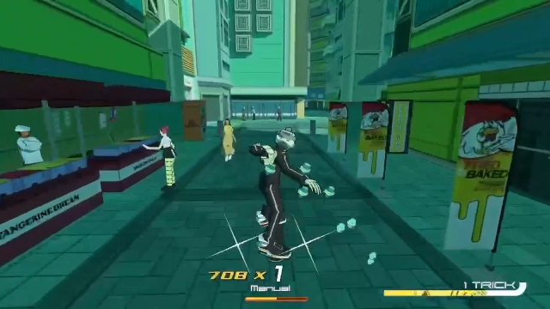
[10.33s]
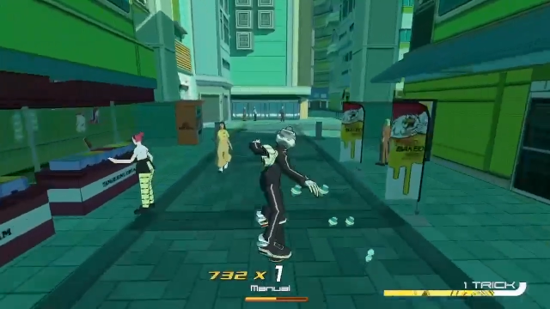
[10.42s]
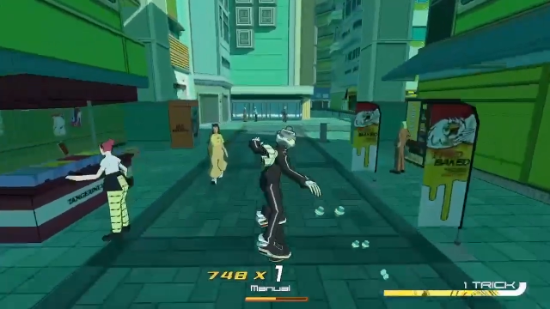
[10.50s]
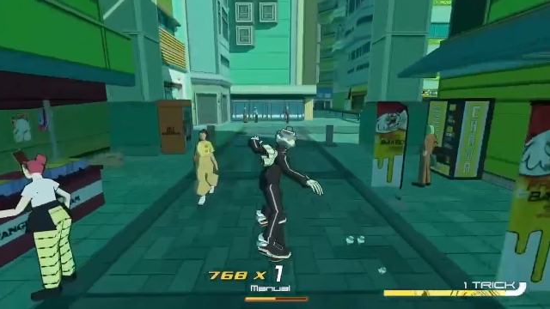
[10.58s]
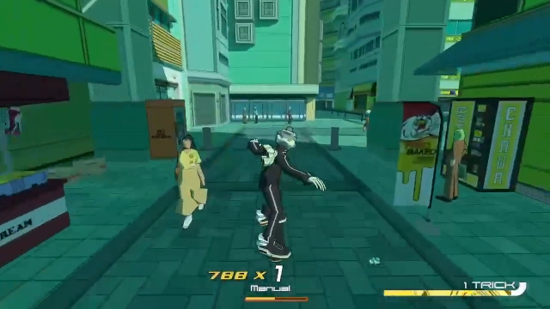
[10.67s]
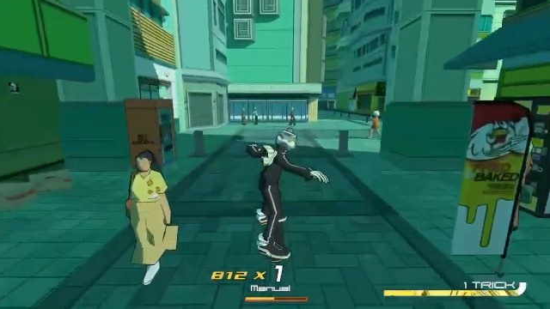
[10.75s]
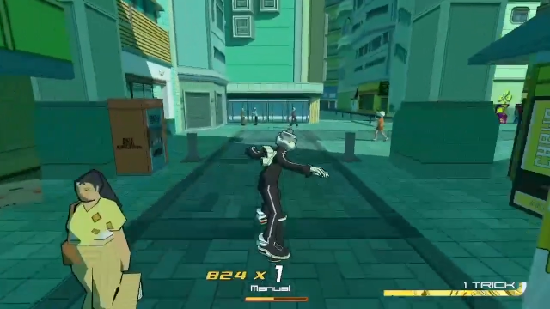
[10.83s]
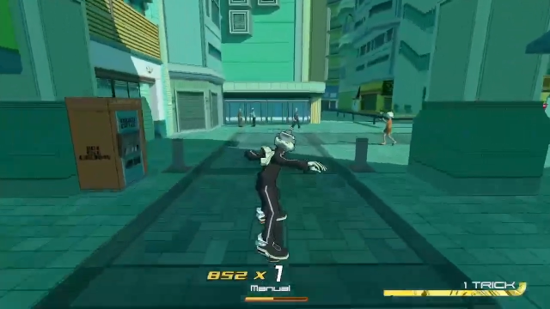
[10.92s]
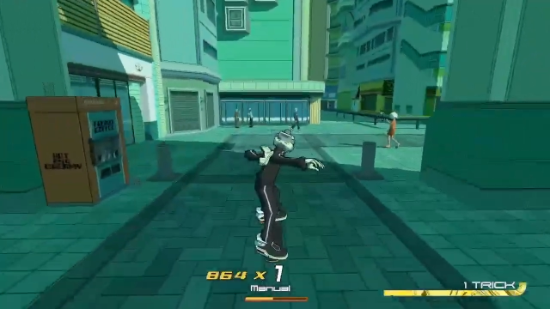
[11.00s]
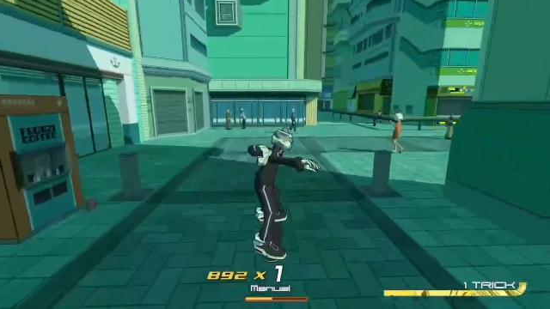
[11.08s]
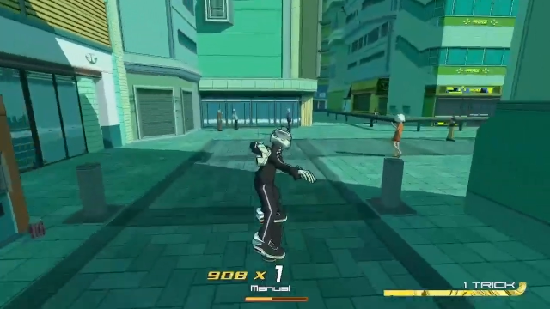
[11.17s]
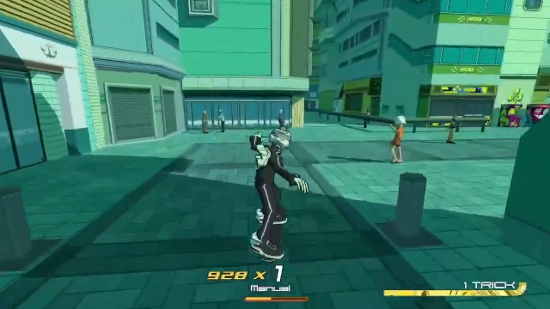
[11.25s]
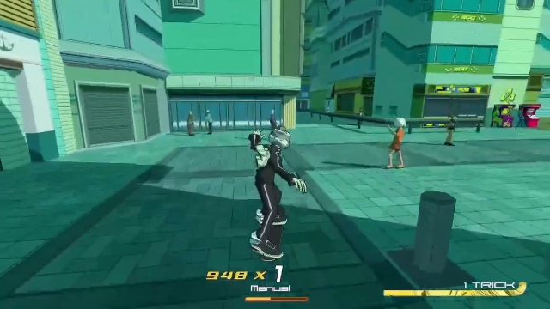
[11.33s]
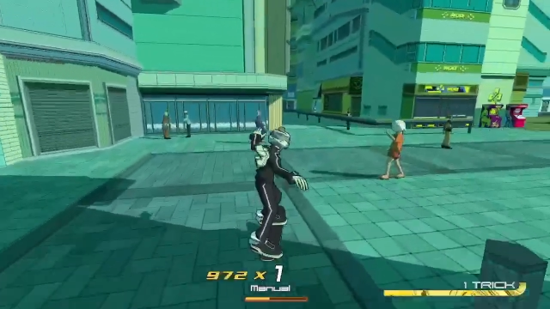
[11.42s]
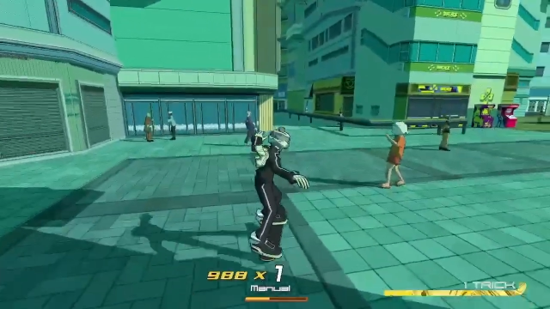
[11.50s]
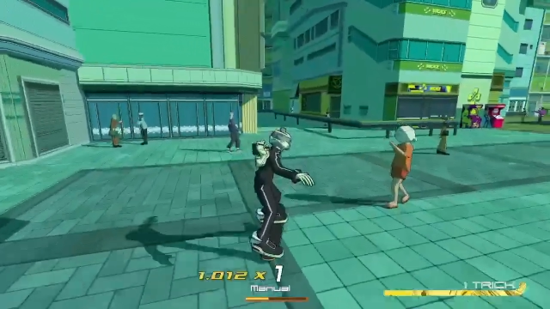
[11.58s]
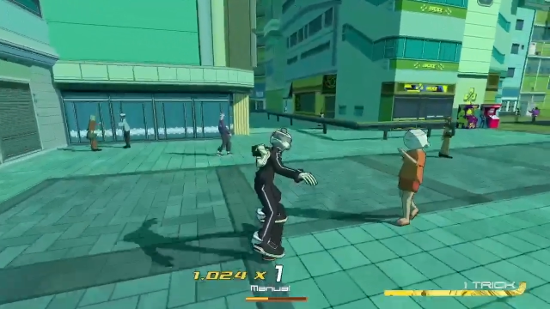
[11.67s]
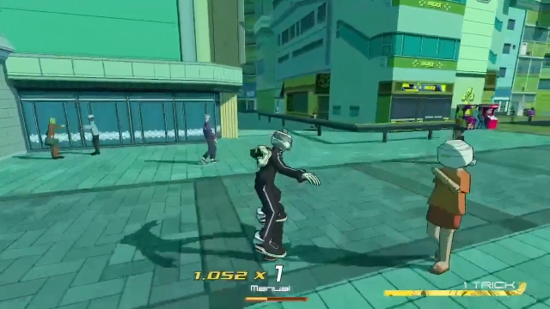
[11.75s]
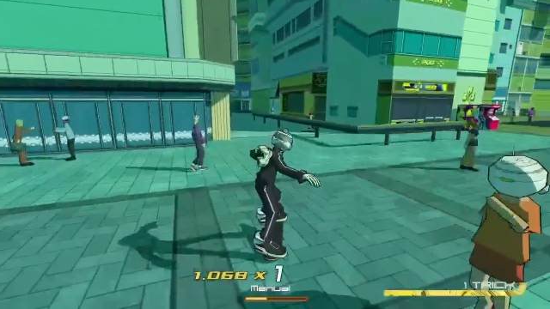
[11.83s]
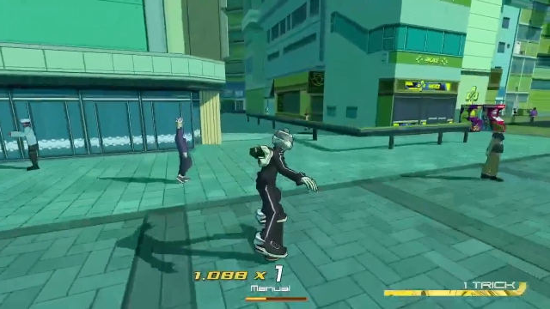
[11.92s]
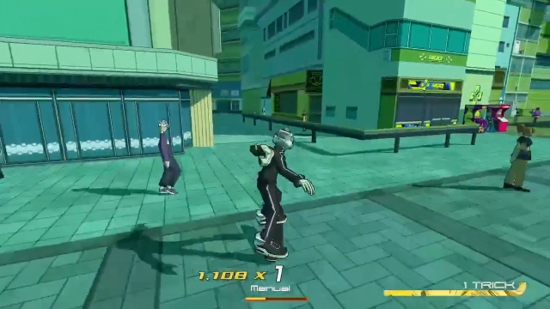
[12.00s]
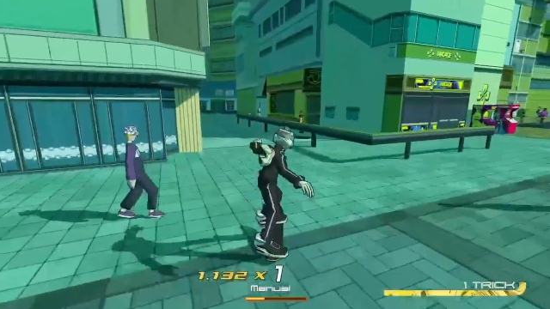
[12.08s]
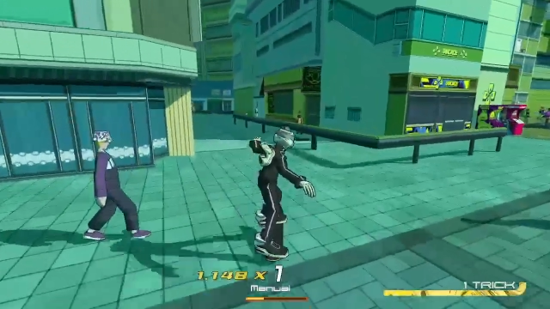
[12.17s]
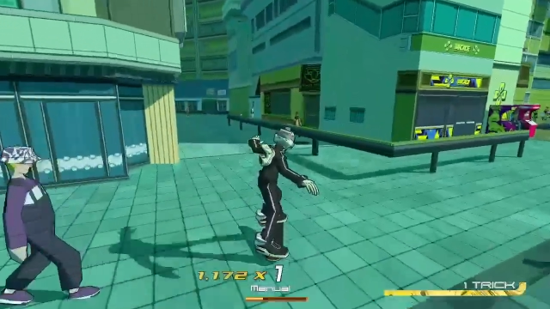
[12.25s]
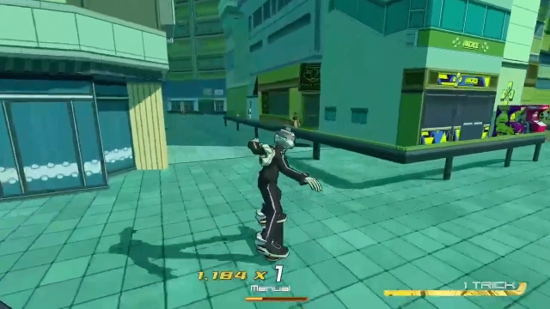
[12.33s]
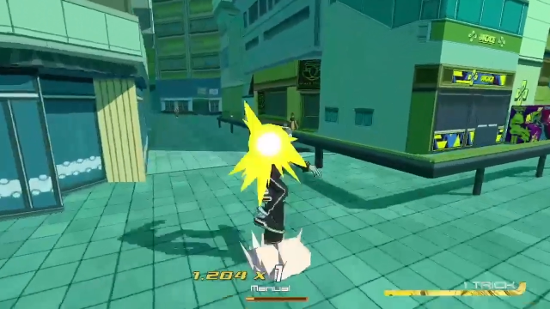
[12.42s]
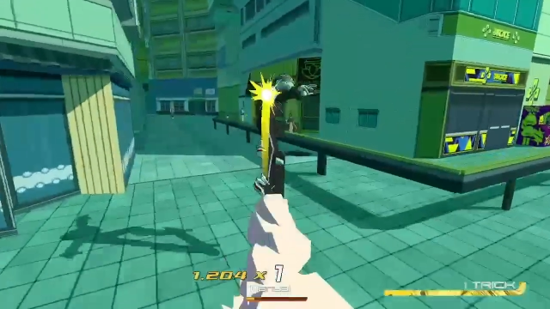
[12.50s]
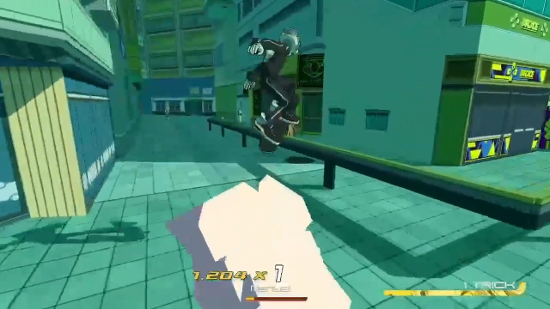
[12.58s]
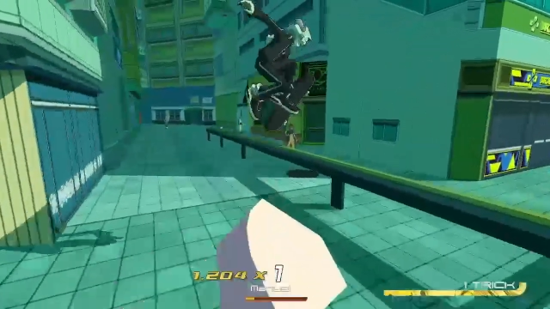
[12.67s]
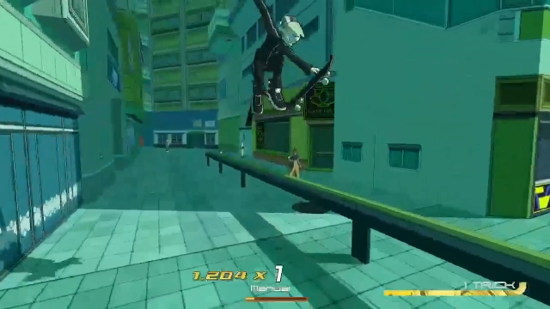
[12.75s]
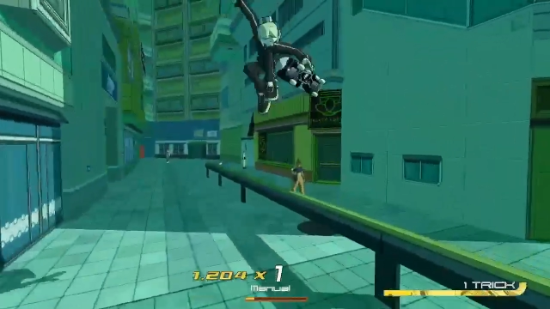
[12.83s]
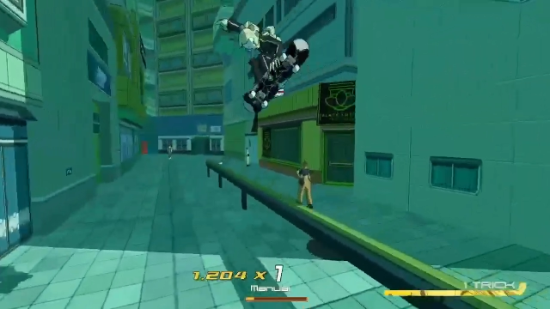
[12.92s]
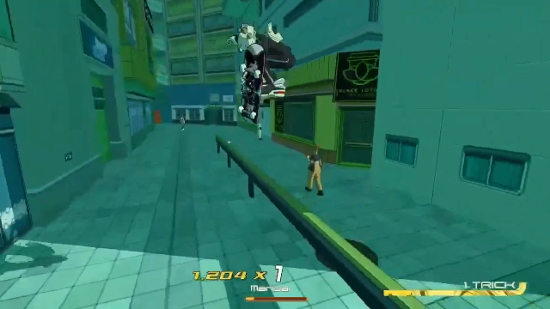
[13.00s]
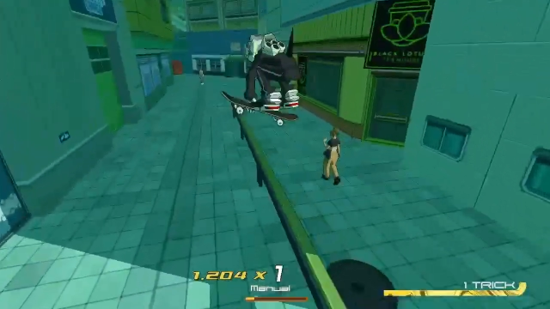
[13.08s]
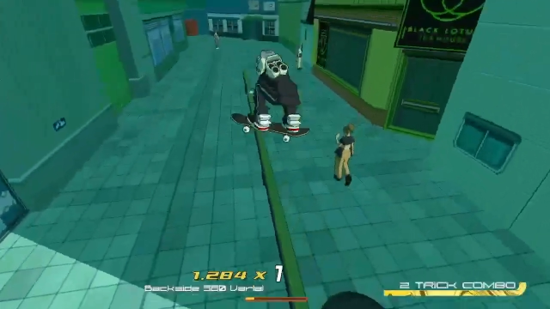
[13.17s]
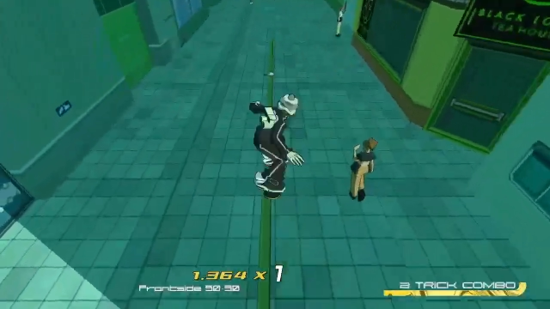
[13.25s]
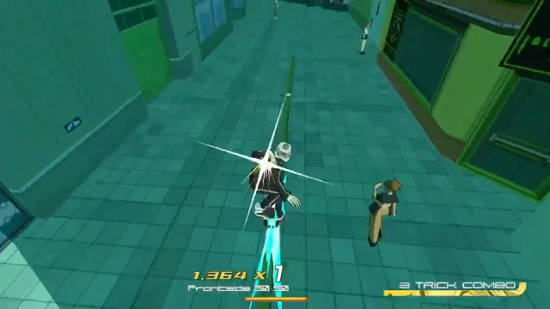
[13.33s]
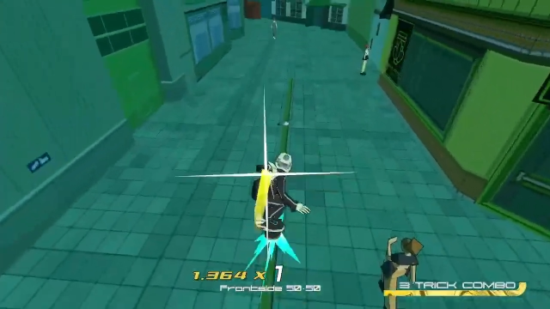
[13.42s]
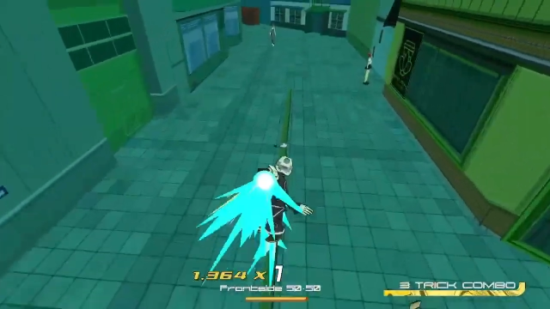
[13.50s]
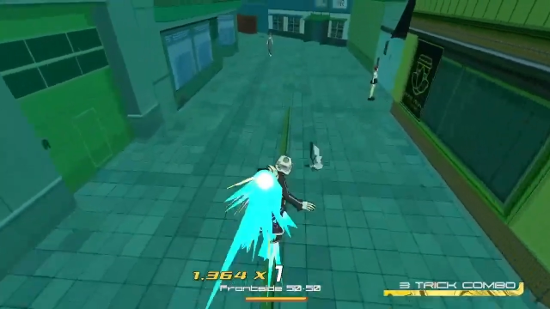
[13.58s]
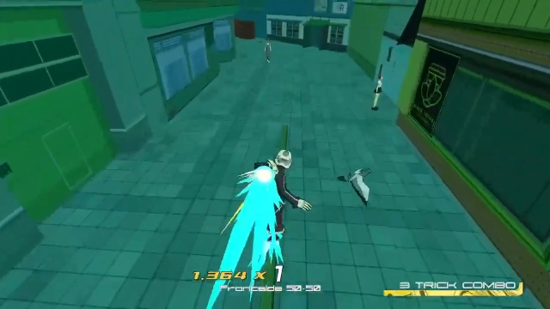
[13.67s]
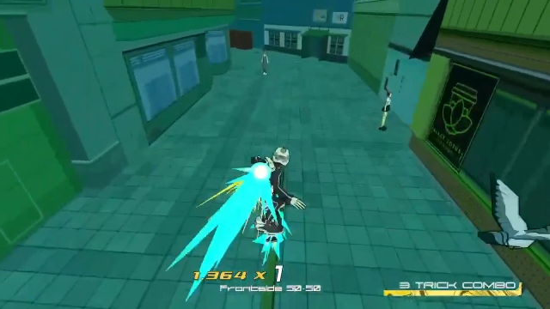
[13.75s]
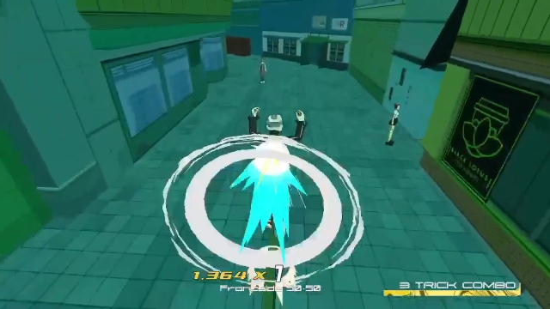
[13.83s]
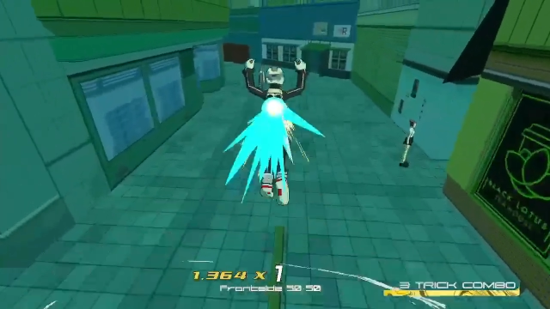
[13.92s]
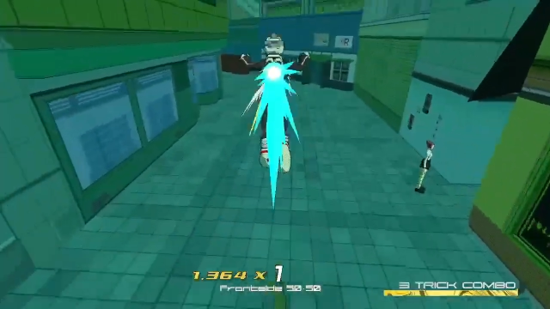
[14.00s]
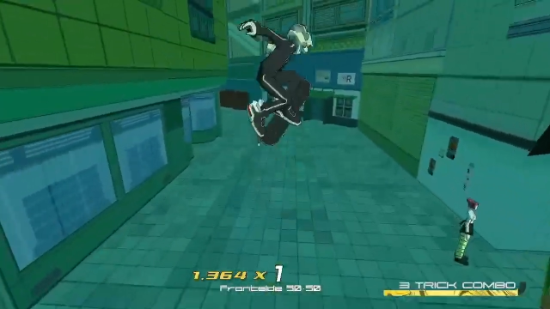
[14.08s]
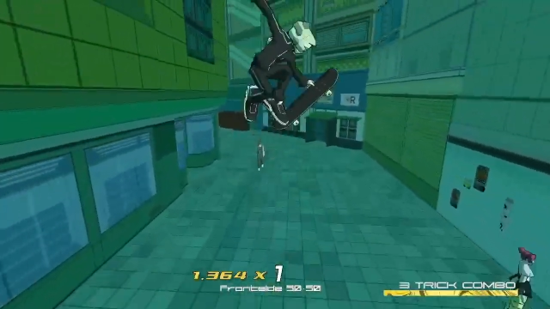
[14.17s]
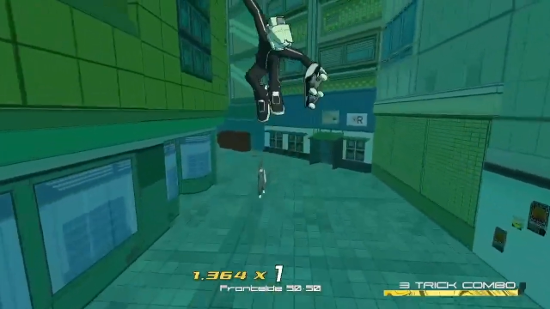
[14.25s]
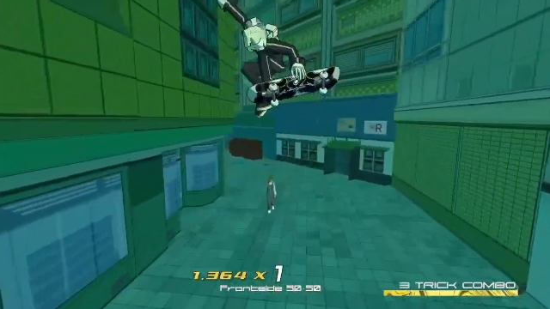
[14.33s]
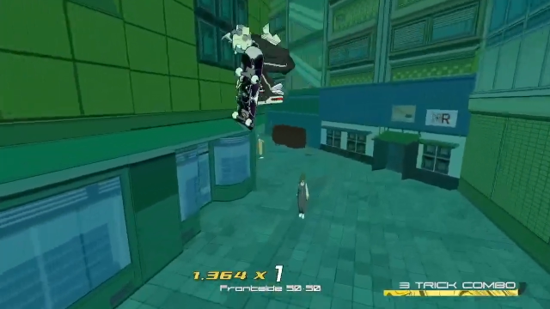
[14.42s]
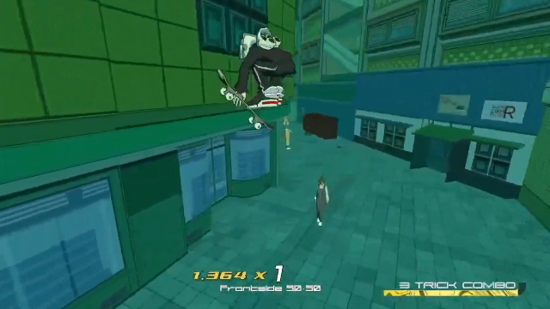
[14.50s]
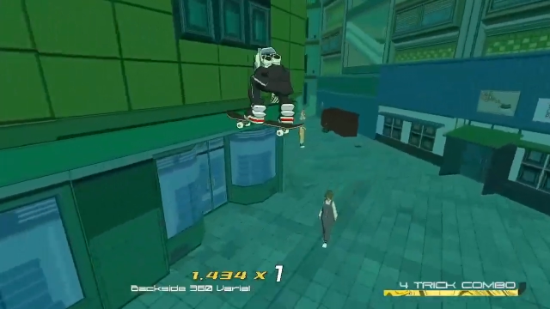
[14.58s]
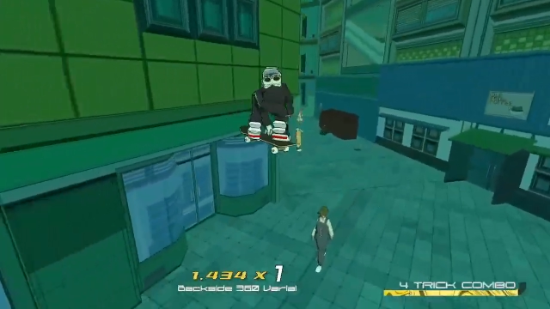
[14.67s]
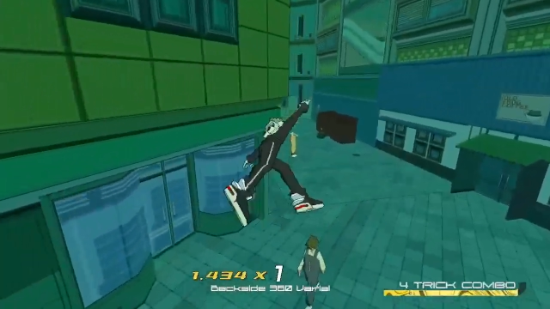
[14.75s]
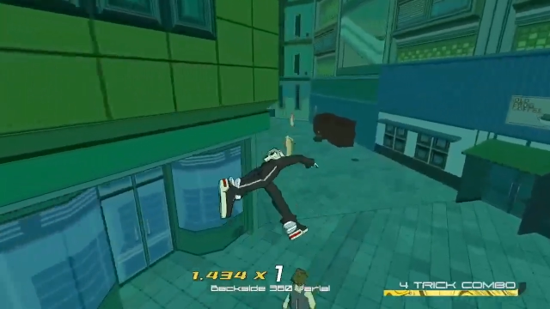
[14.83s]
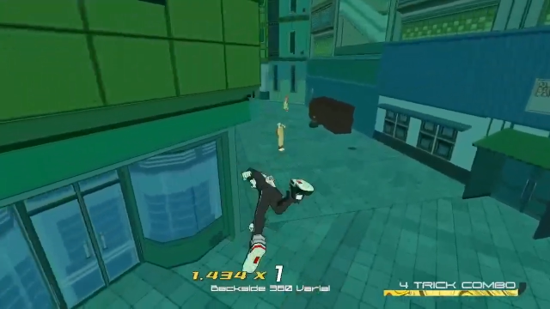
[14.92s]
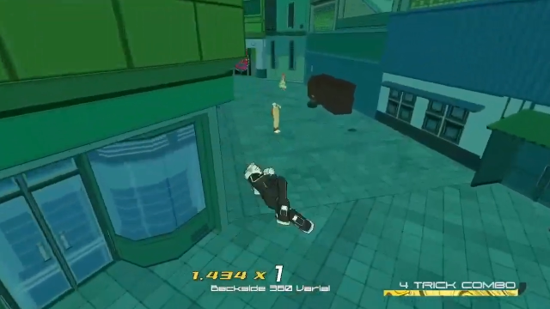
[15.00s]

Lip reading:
Nobody's mouth can be seen.